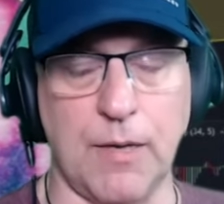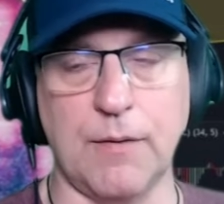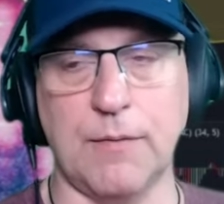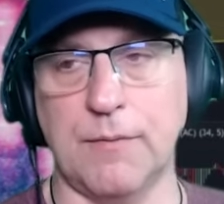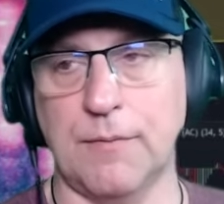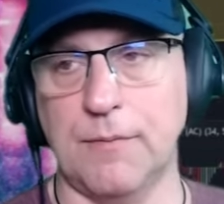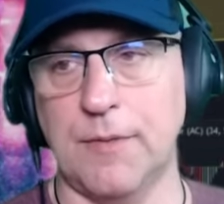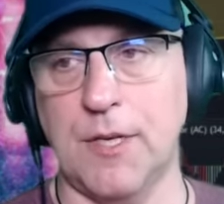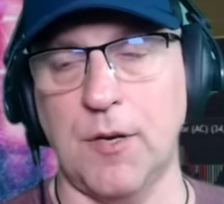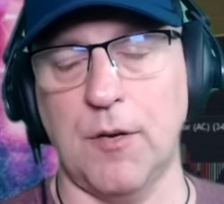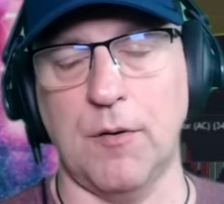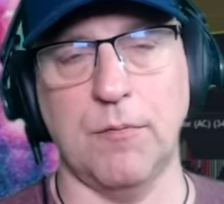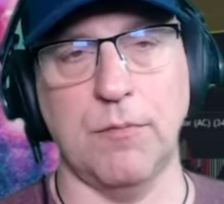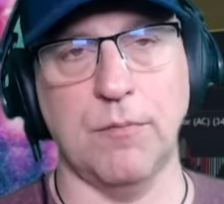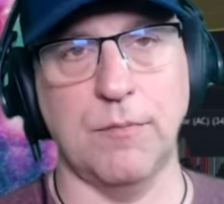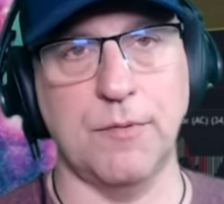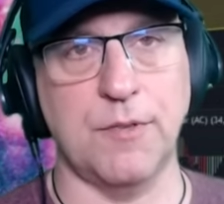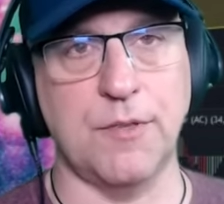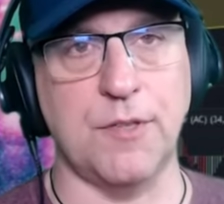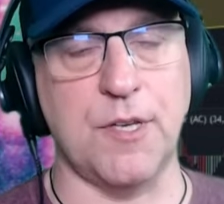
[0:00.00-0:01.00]
But, you
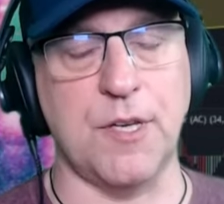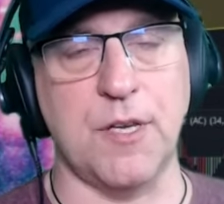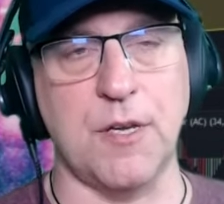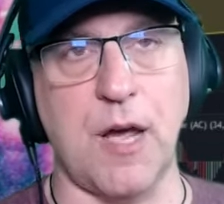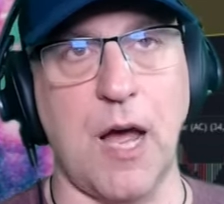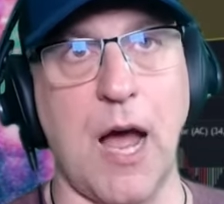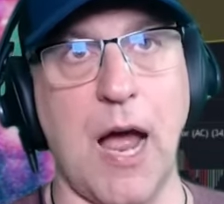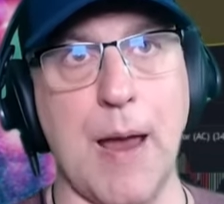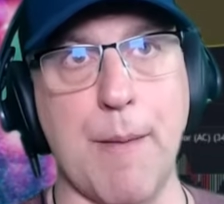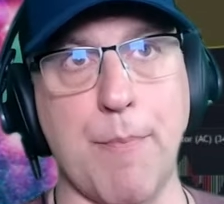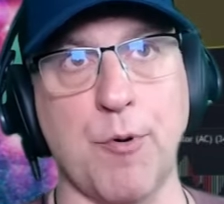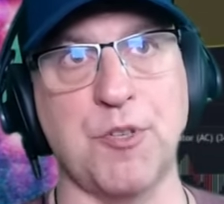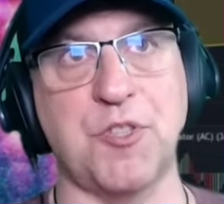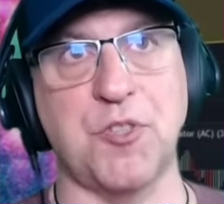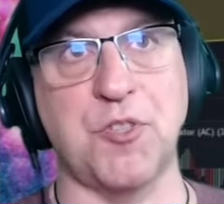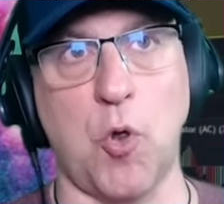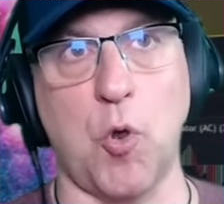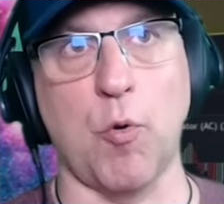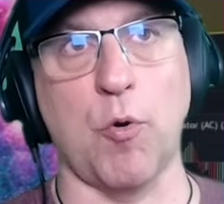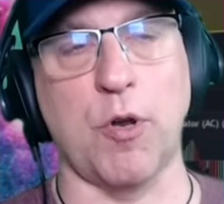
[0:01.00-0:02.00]
know, the
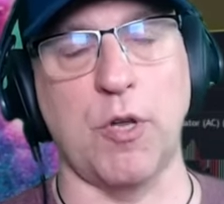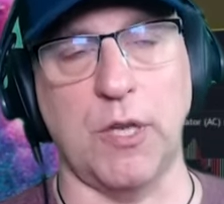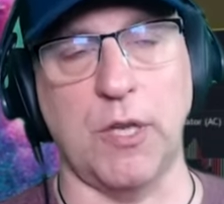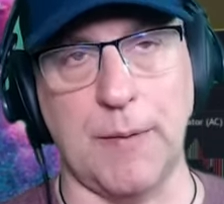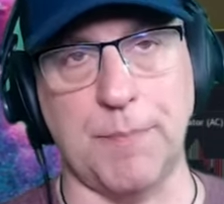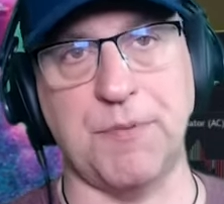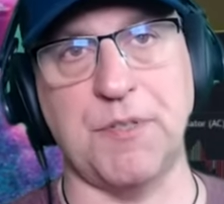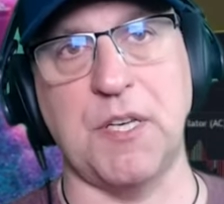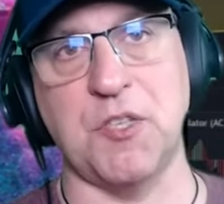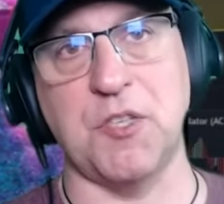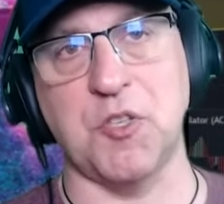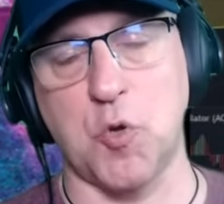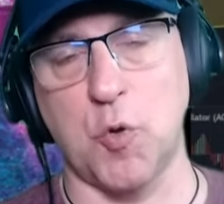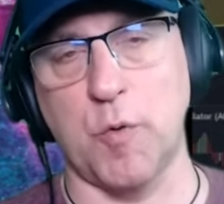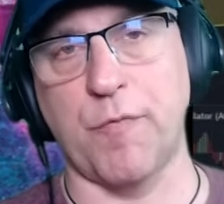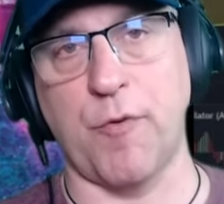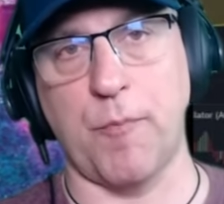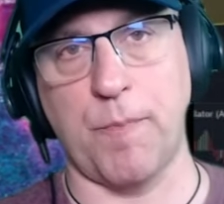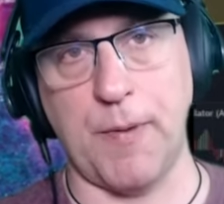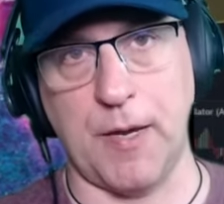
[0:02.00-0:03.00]
hybrid solar eclipse is
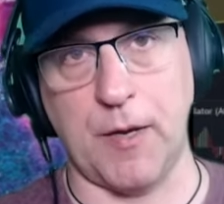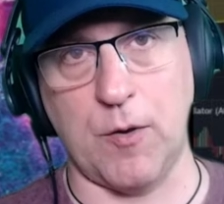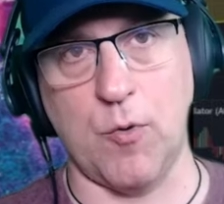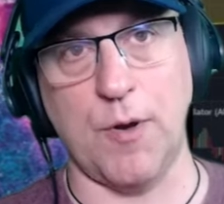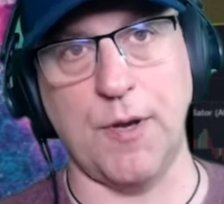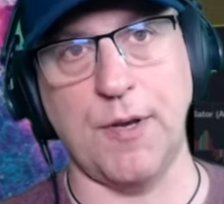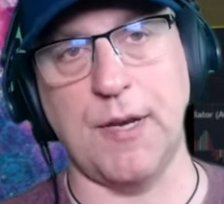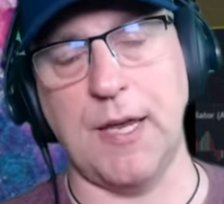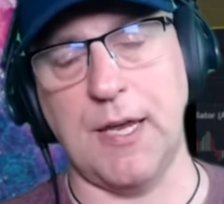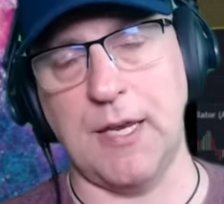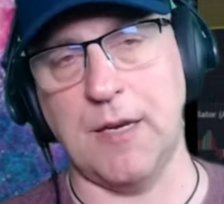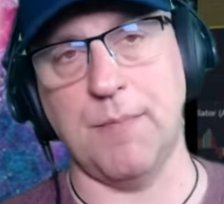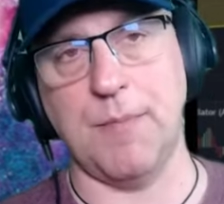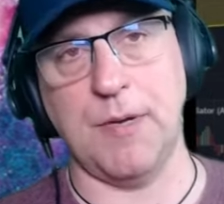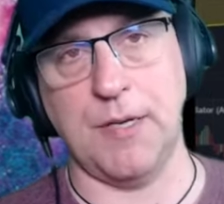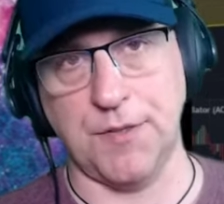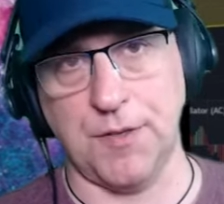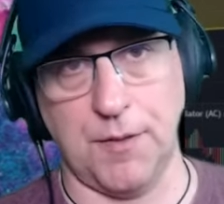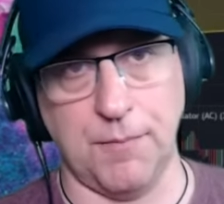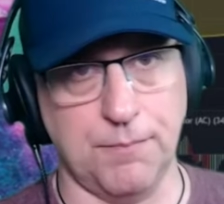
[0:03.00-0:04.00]
good for Bitcoin in
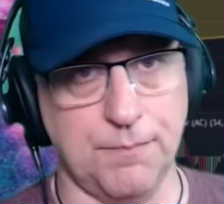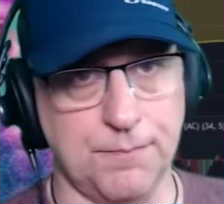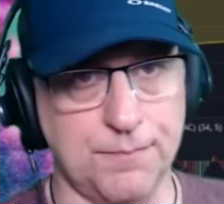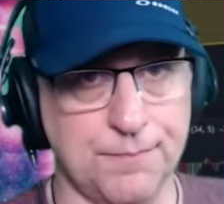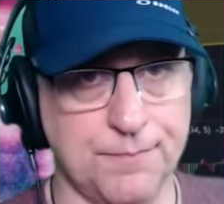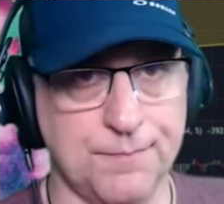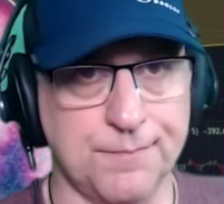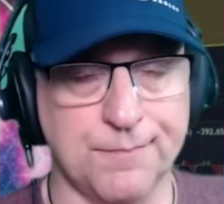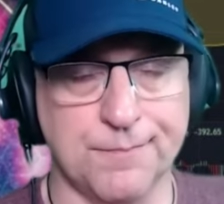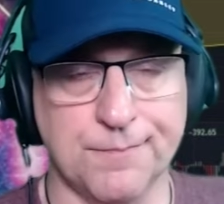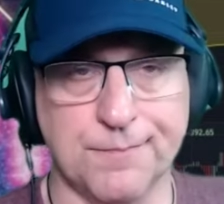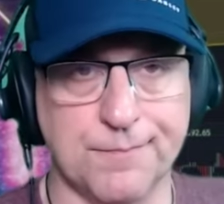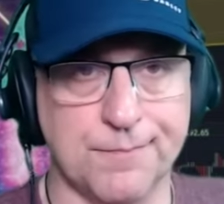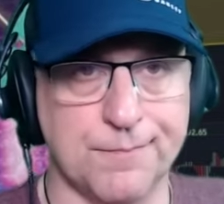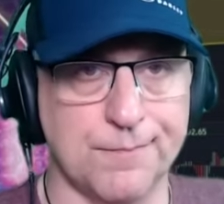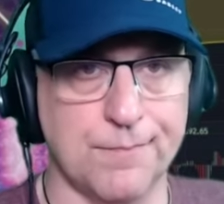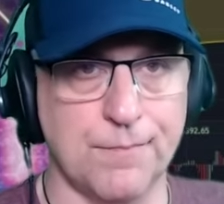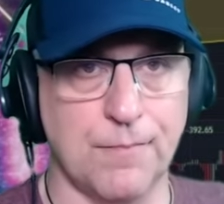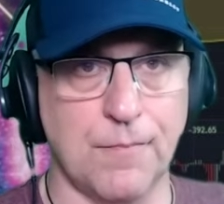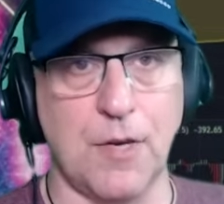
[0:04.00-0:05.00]
the meantime.
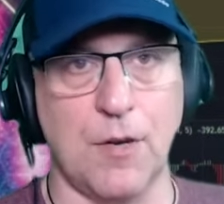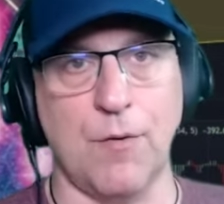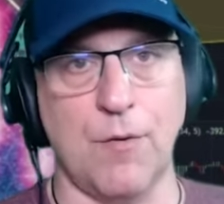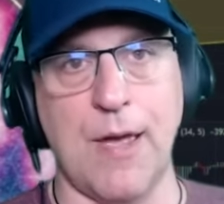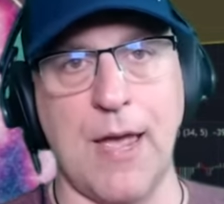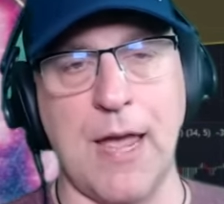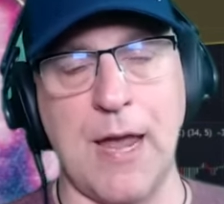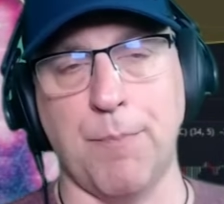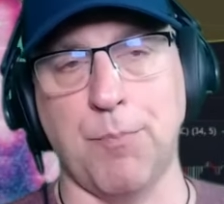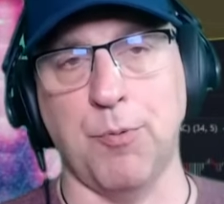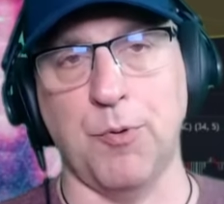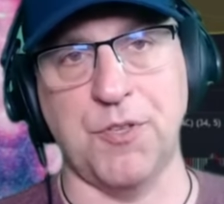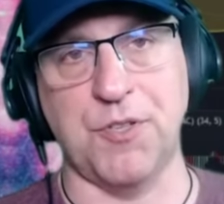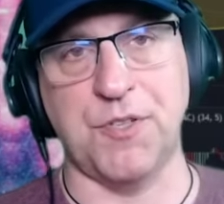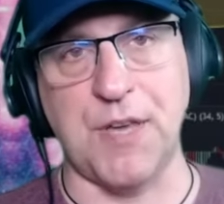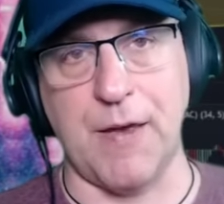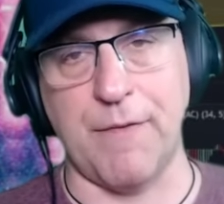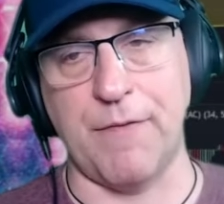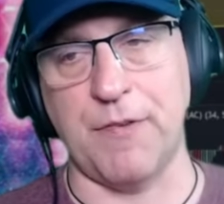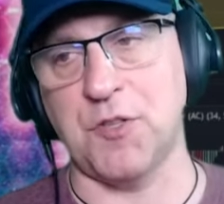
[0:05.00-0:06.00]
You know, April
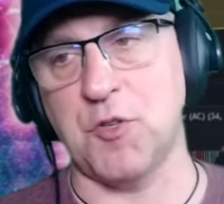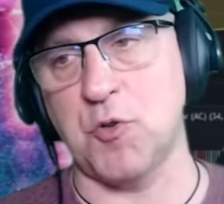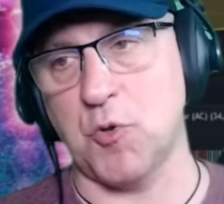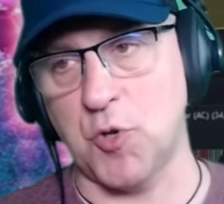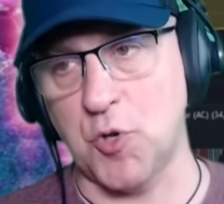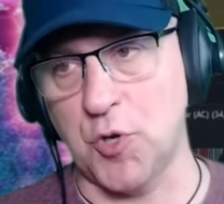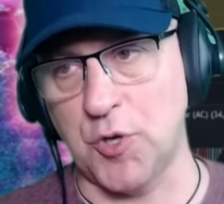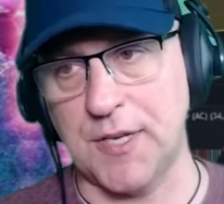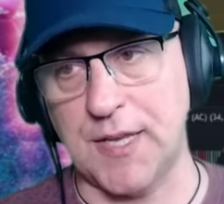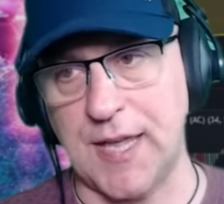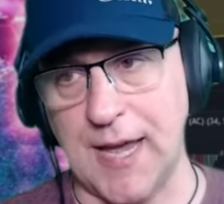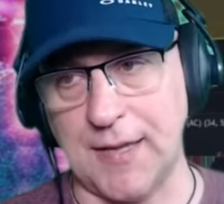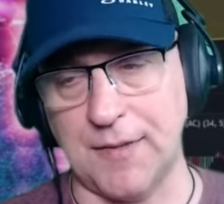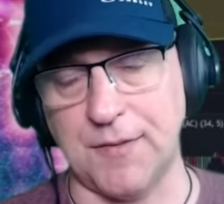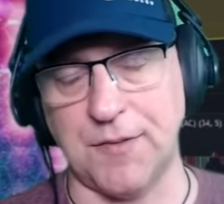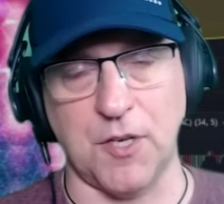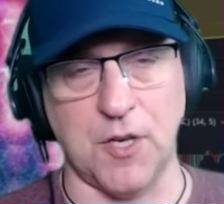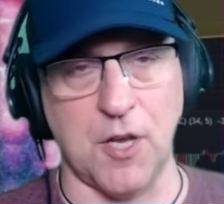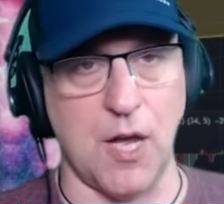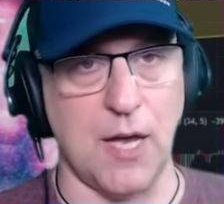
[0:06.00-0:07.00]
seventh, you could
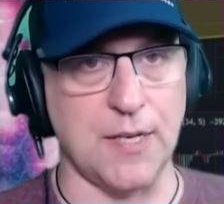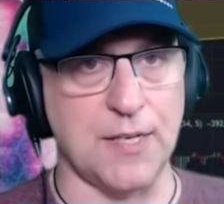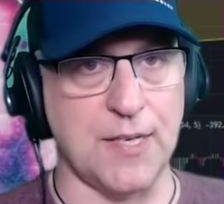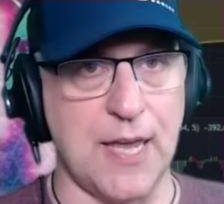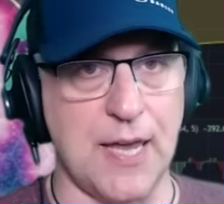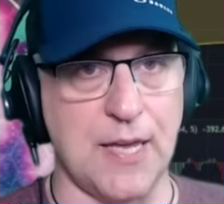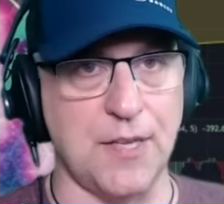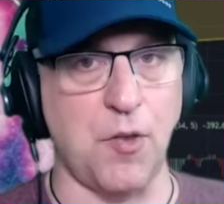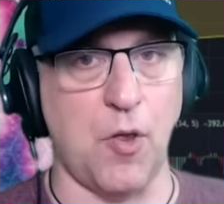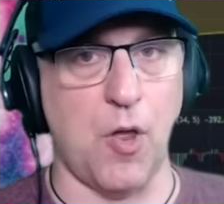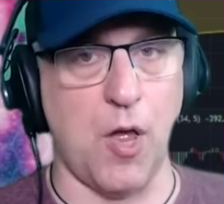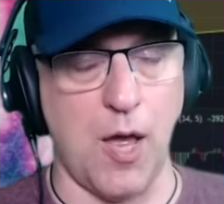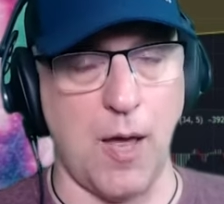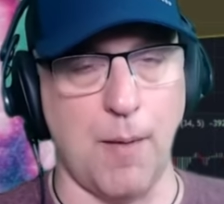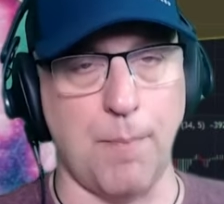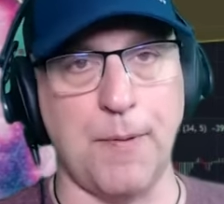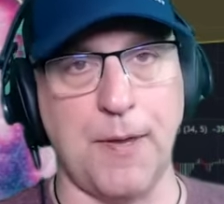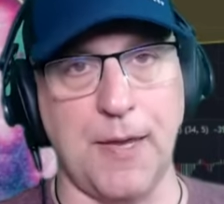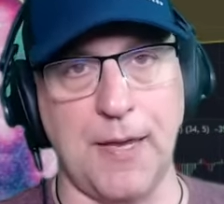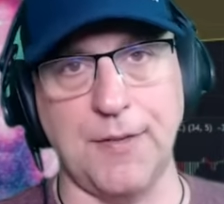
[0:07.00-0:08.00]
get the God candle
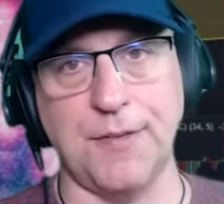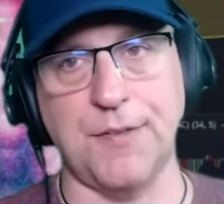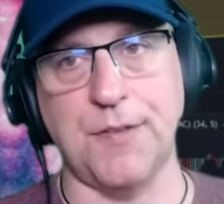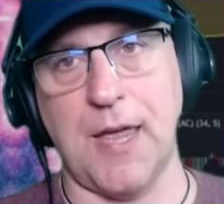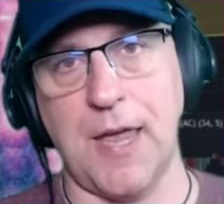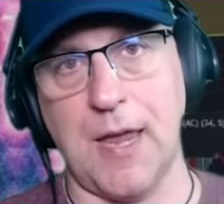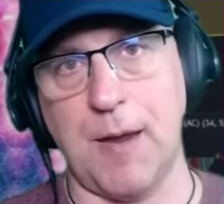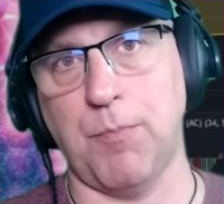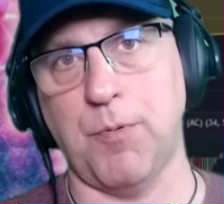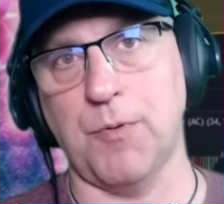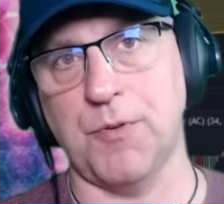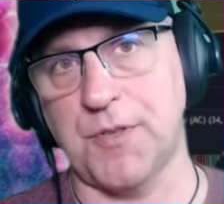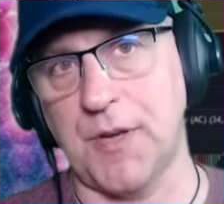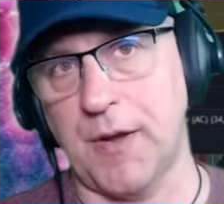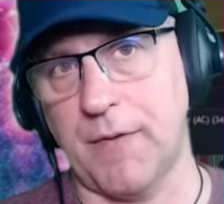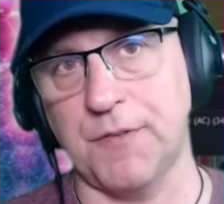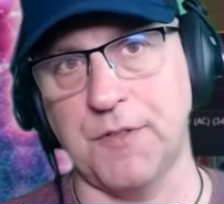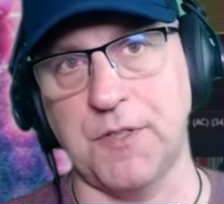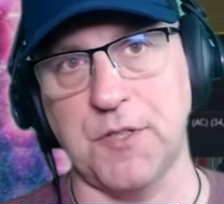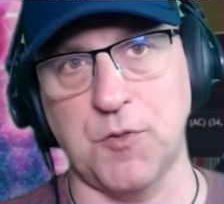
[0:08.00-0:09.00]
up into April
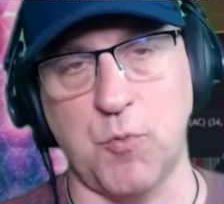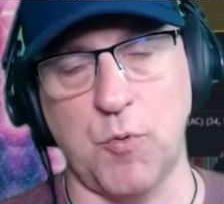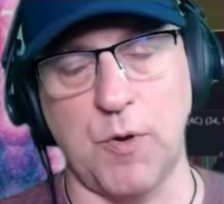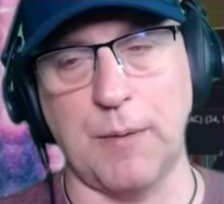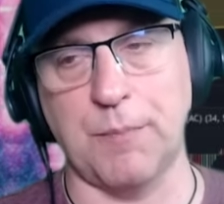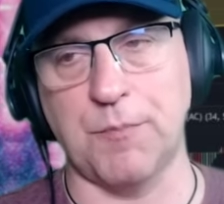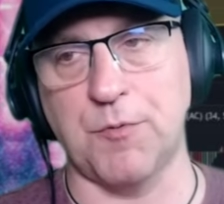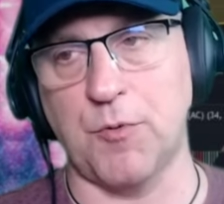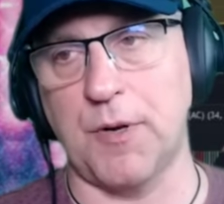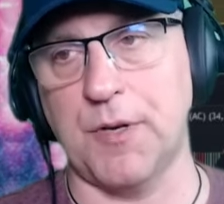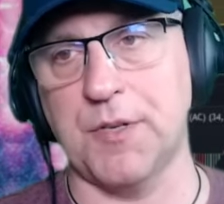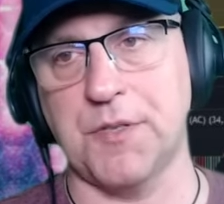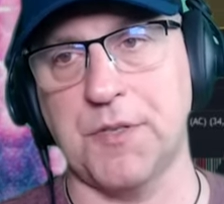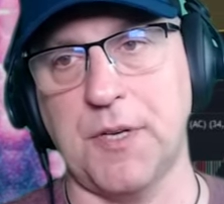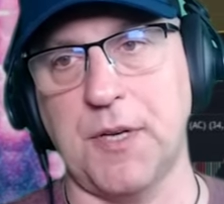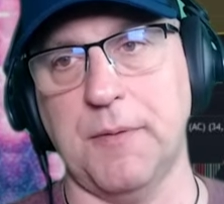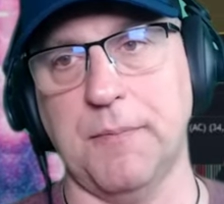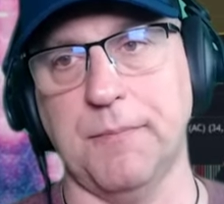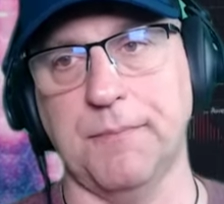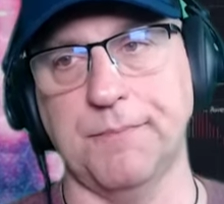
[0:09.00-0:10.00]
seventh is what I'm trying to
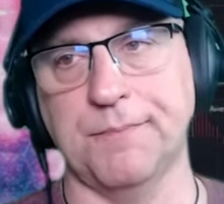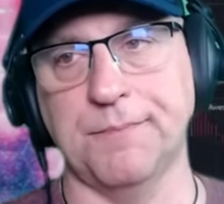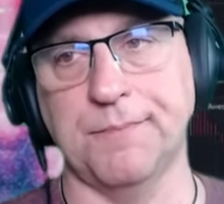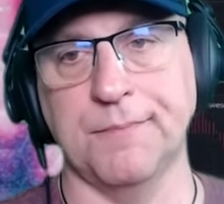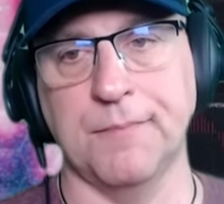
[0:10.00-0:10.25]
say.